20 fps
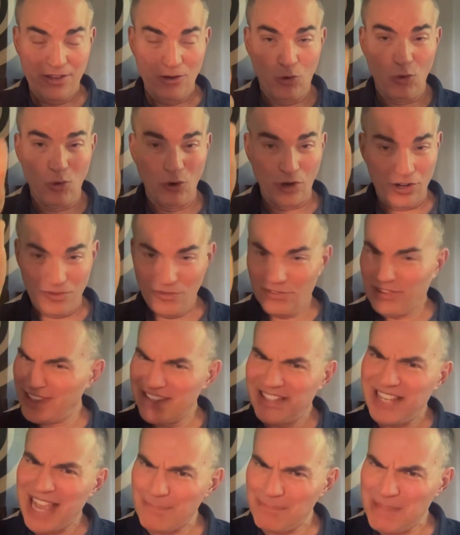Or does
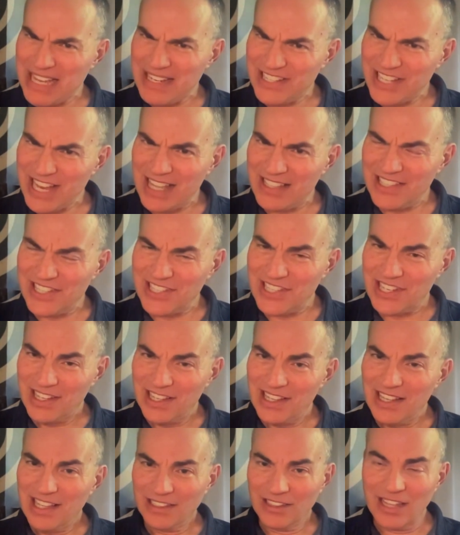that make sense?
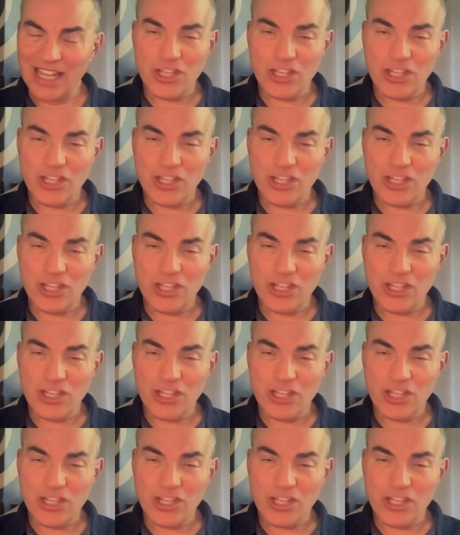Like, you